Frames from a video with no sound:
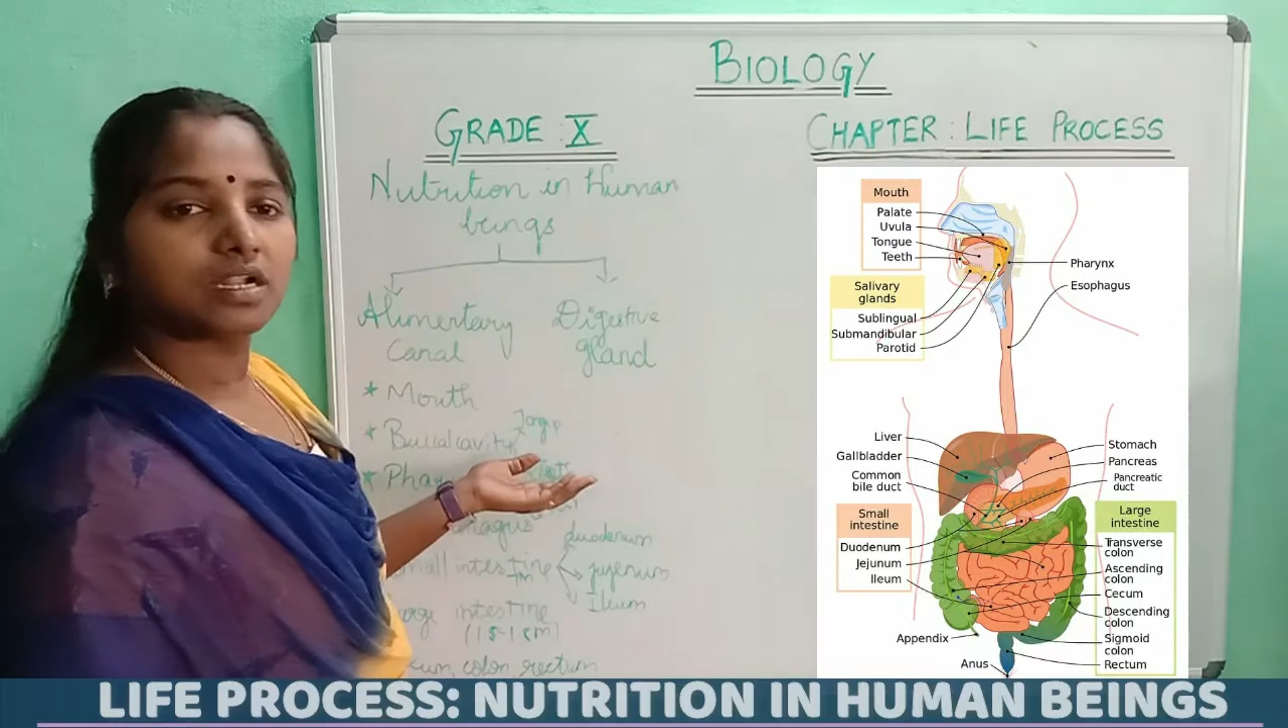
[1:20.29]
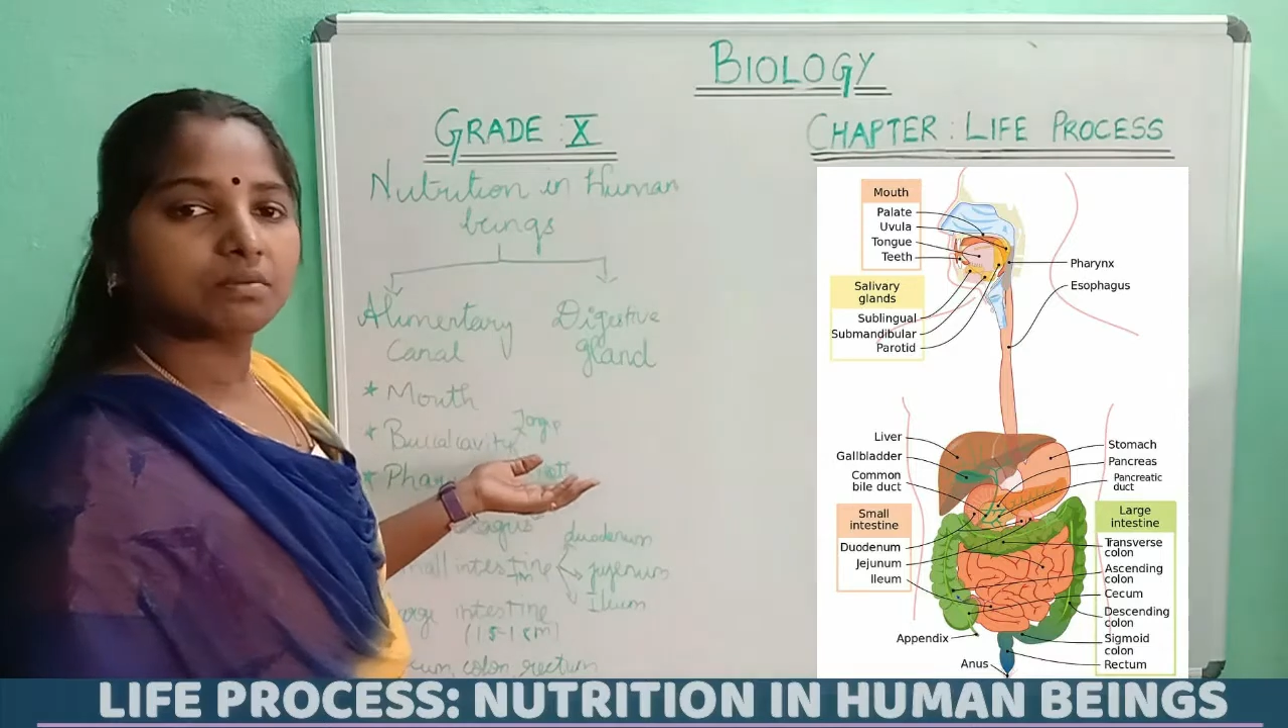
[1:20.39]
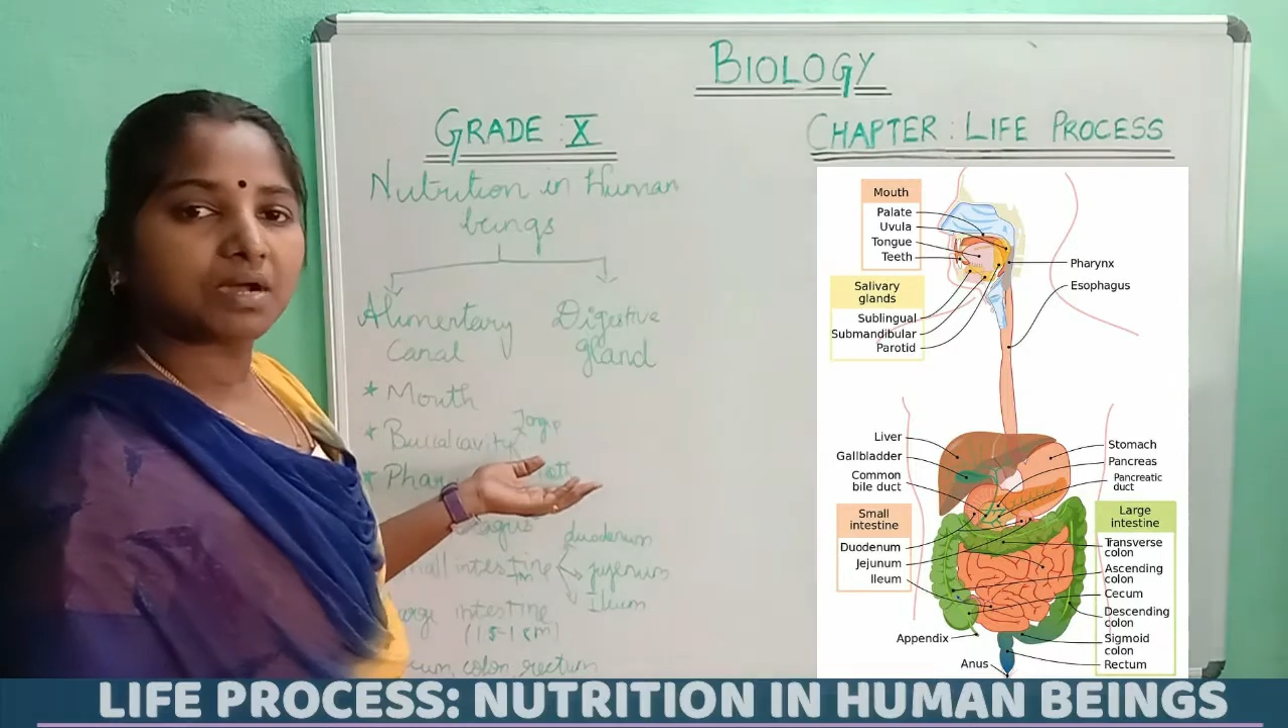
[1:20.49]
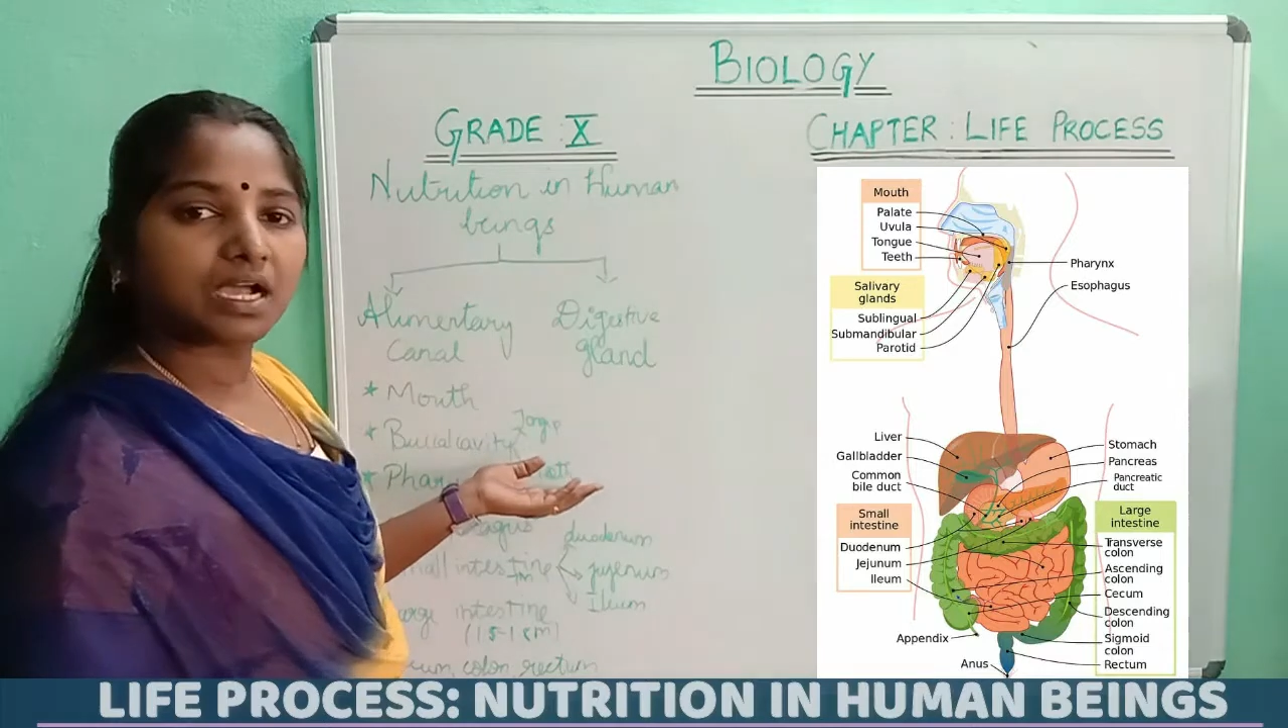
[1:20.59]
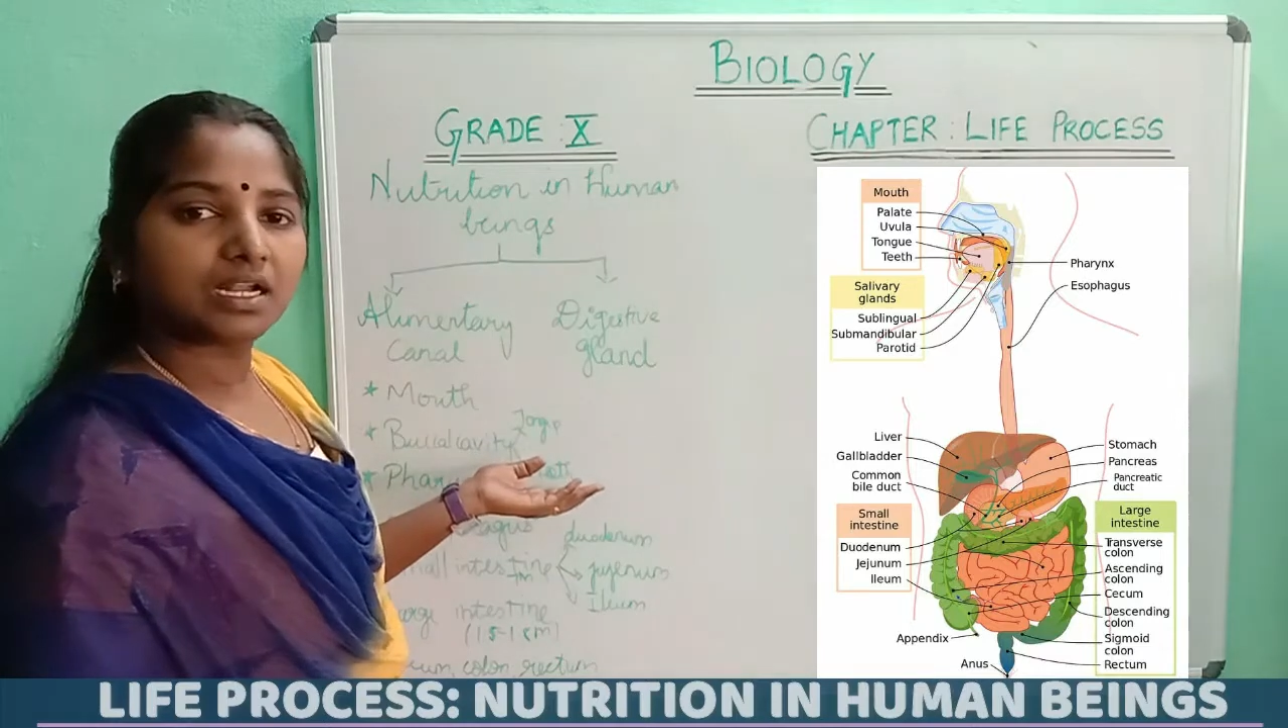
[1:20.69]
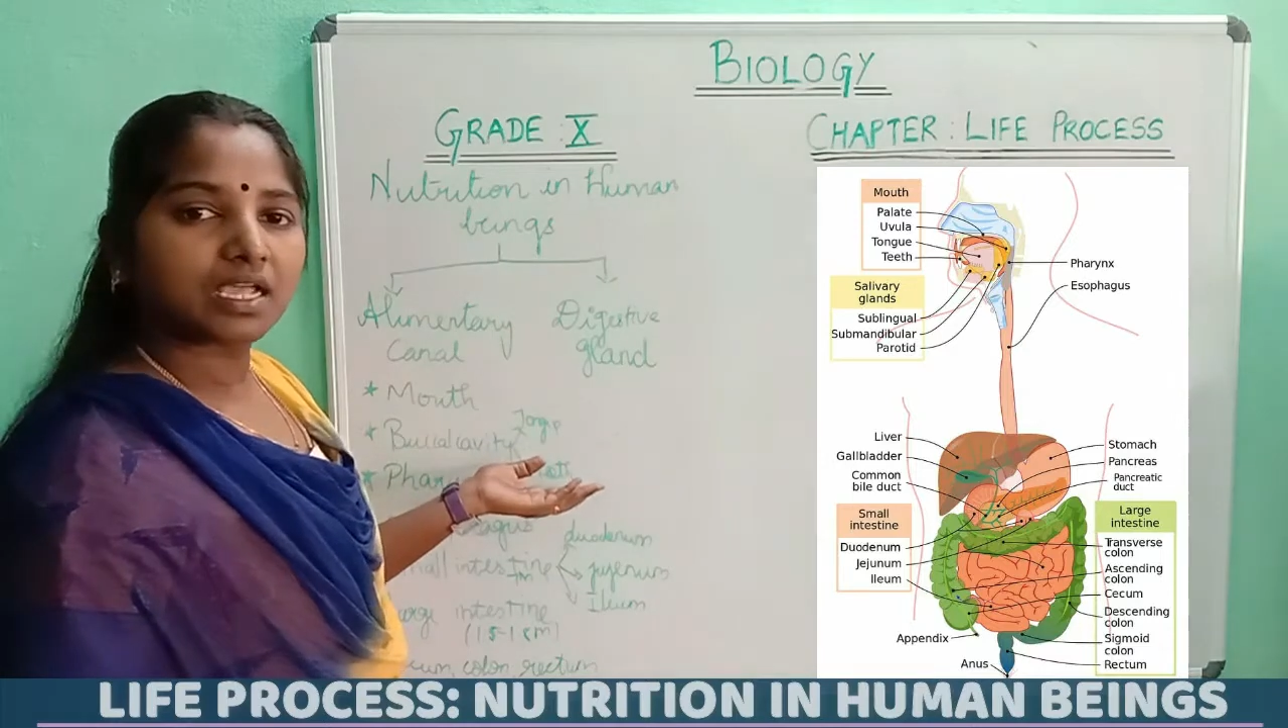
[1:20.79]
buccal